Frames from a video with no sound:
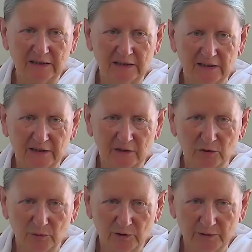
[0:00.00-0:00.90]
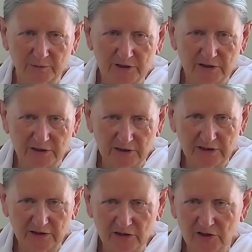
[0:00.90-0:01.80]
equipped
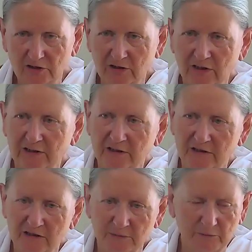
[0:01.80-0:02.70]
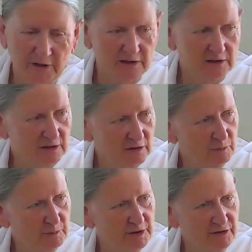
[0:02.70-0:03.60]
internally to make the
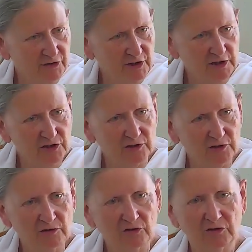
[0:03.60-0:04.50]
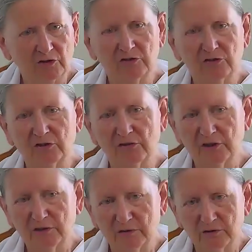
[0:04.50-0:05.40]
compensations so
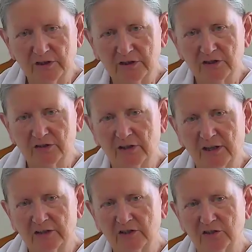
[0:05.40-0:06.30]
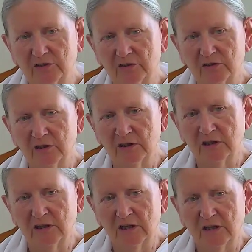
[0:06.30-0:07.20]
that your interaction
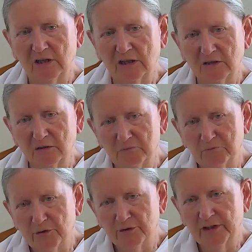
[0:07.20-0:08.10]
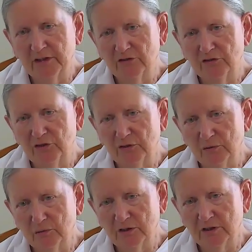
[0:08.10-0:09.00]
brings
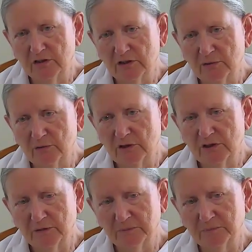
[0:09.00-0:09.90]
you into a